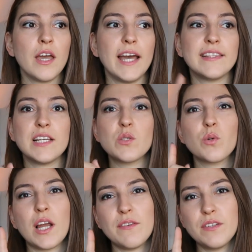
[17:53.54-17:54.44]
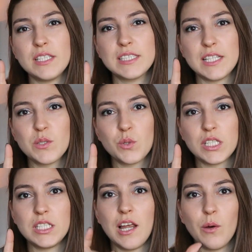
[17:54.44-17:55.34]
and that's what I feel like, that's what I
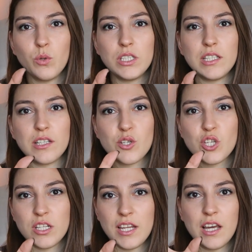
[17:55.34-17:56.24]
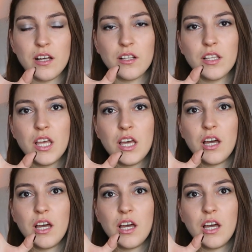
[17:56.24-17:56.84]
did. I wanted a Chanel